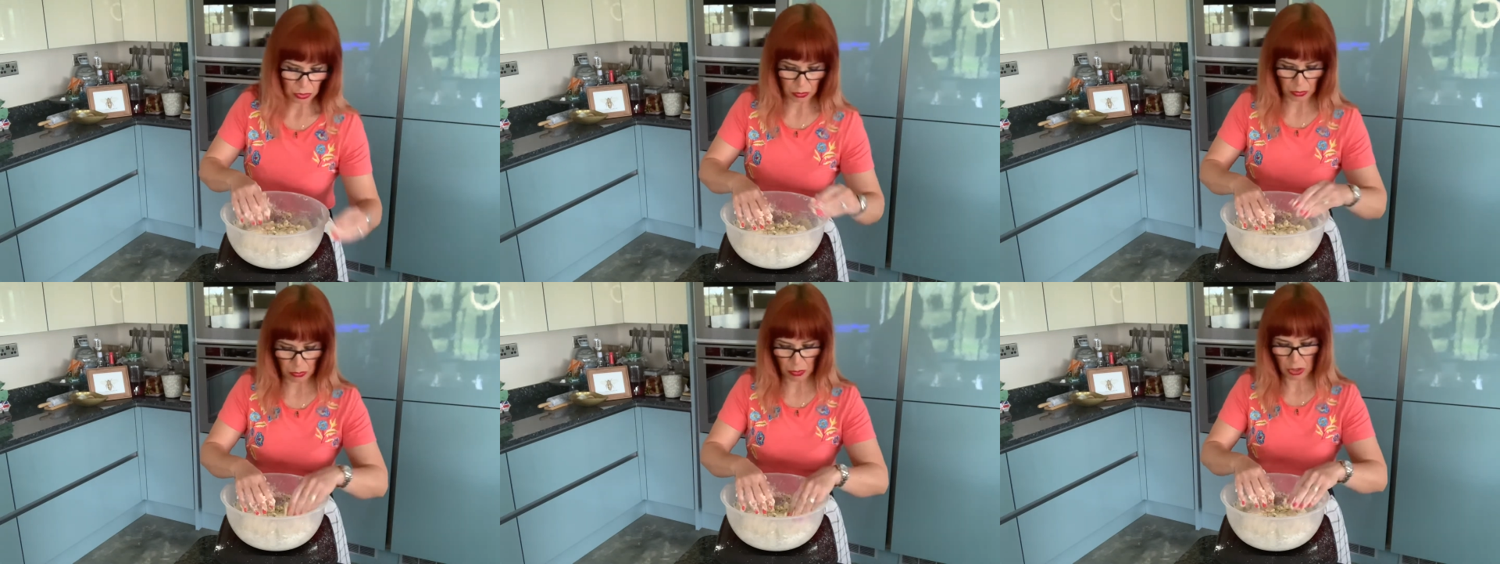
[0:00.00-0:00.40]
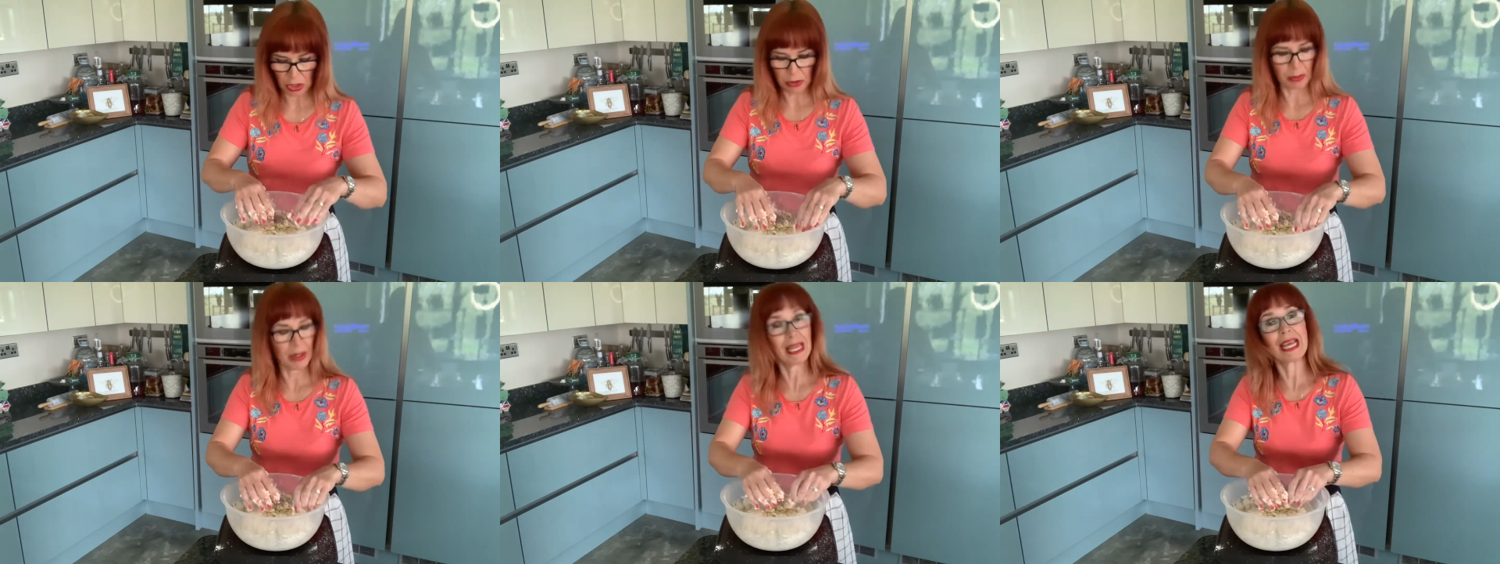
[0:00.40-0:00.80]

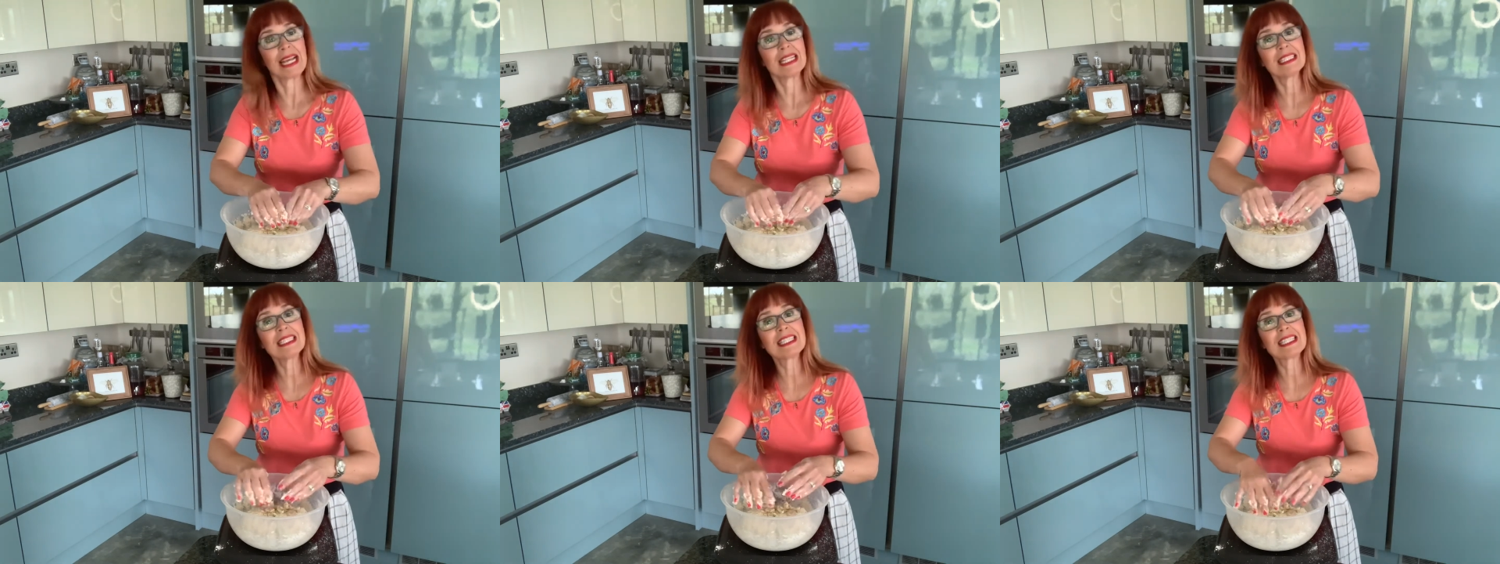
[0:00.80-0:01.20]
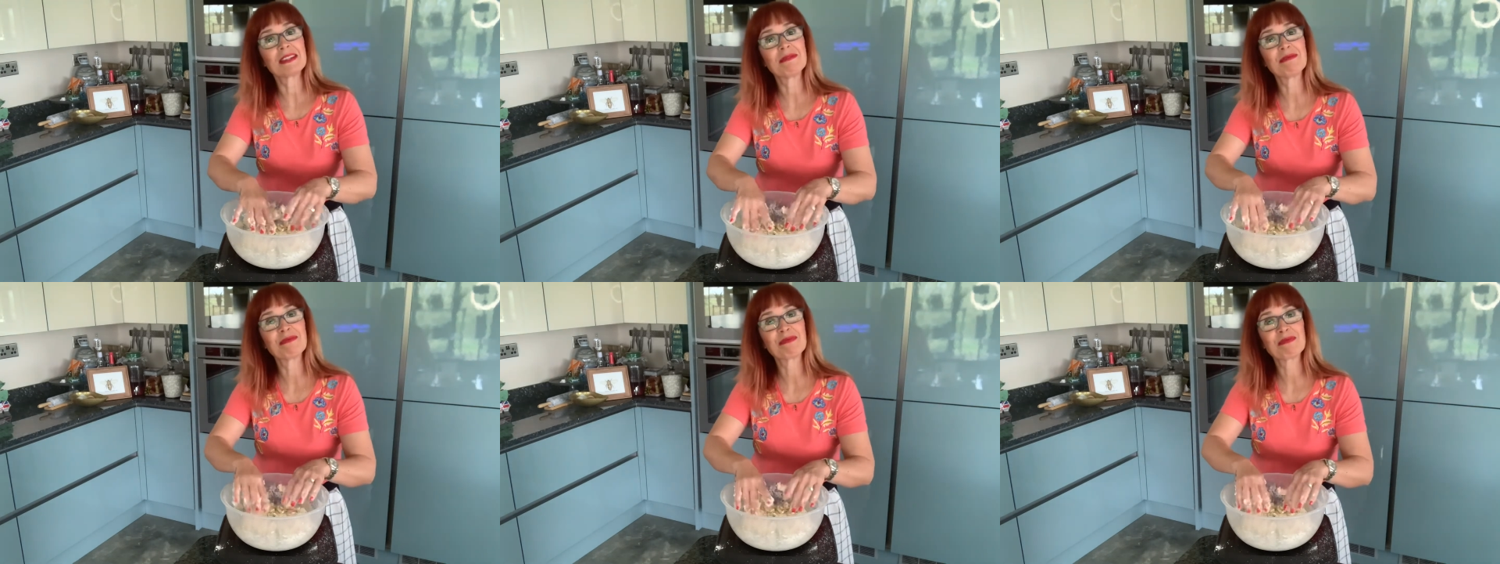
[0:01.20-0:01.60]
wash my hands
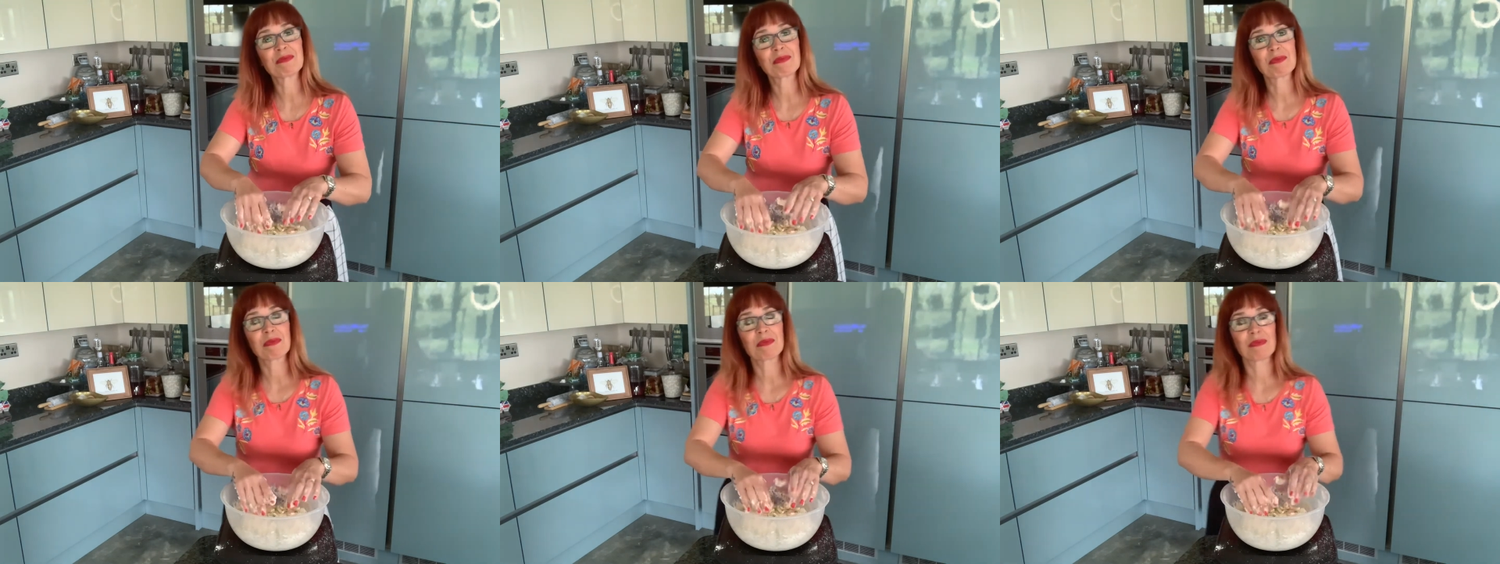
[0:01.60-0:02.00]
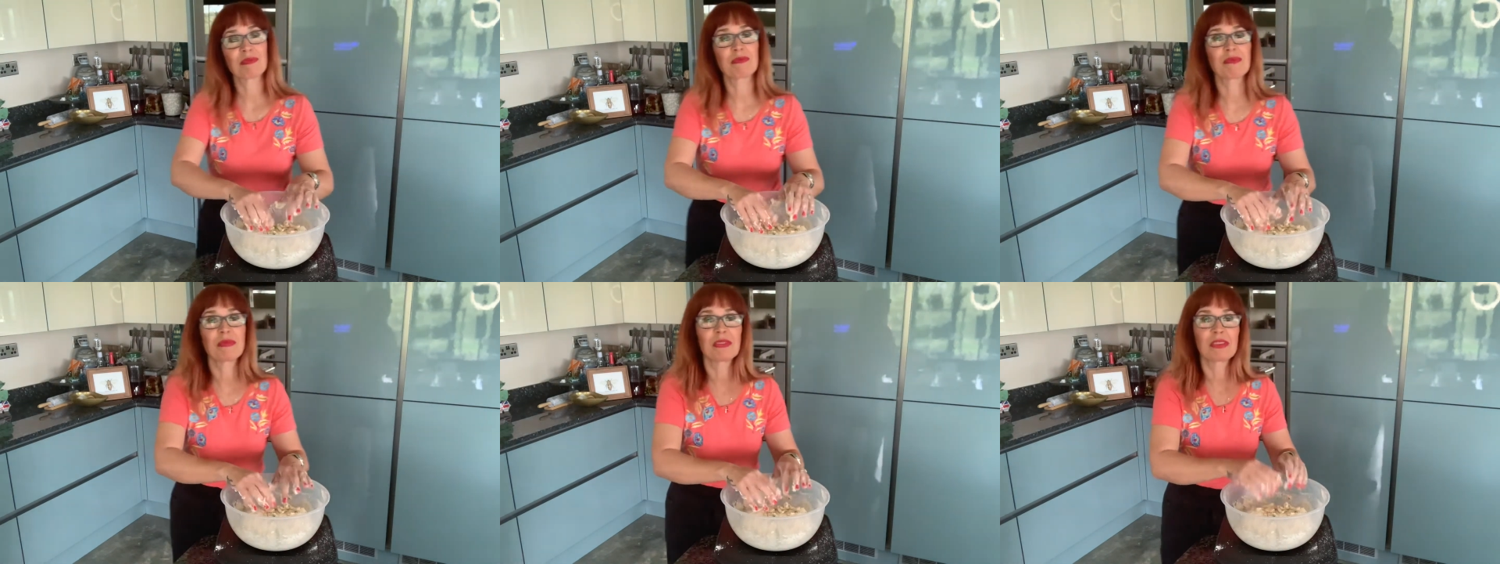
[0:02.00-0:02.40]

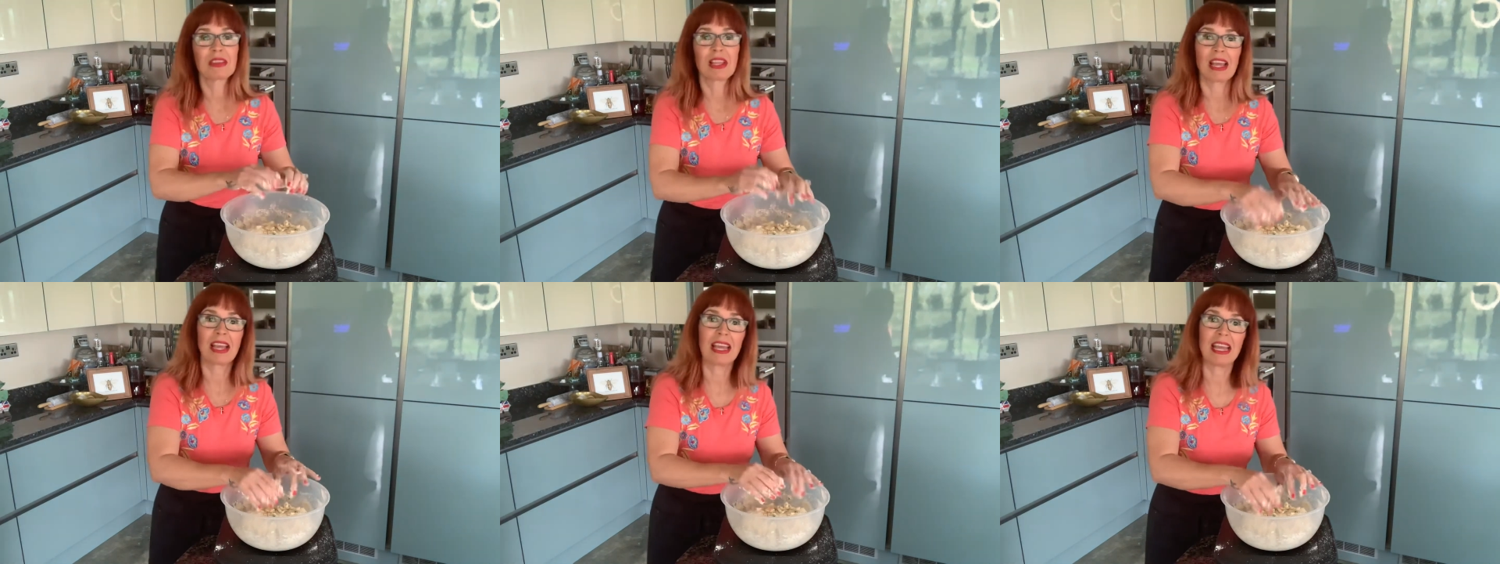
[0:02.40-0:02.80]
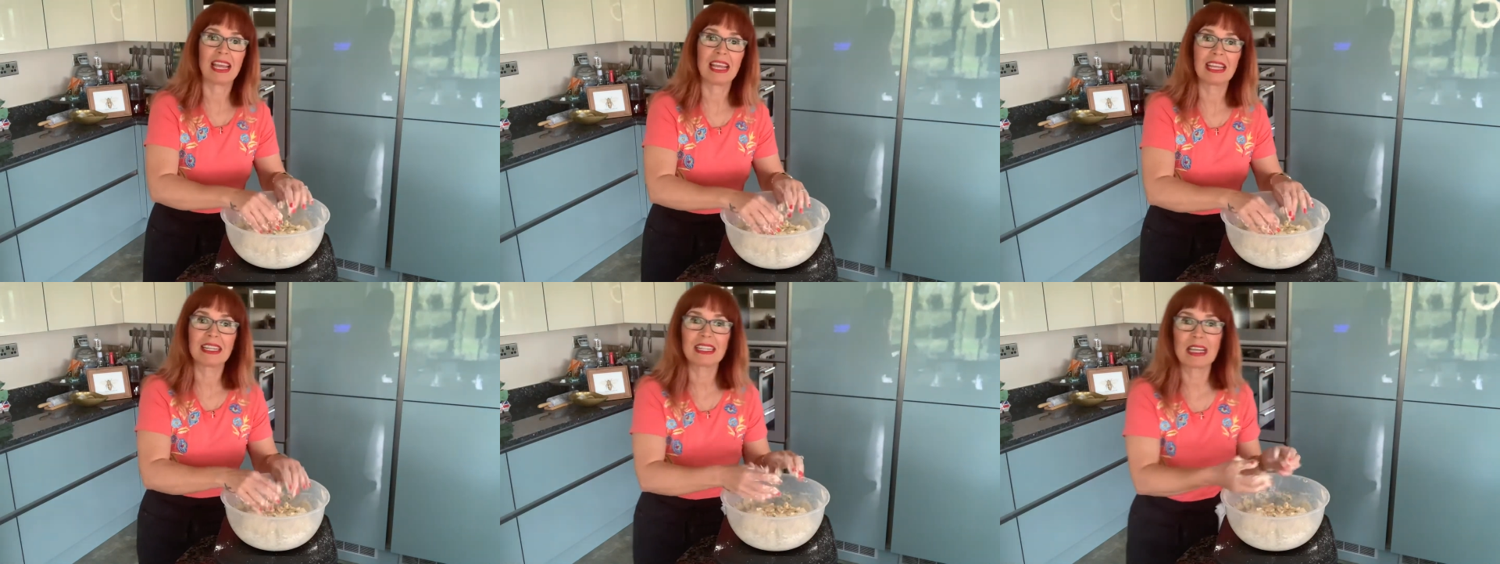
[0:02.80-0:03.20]

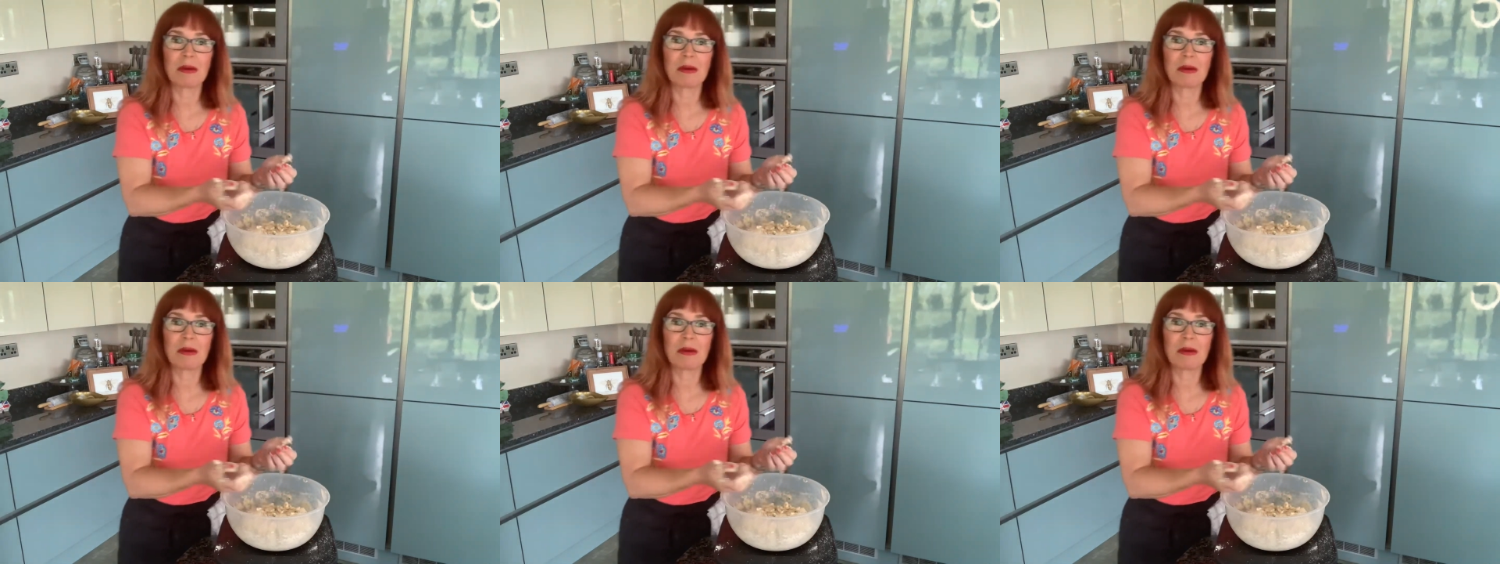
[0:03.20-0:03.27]
and come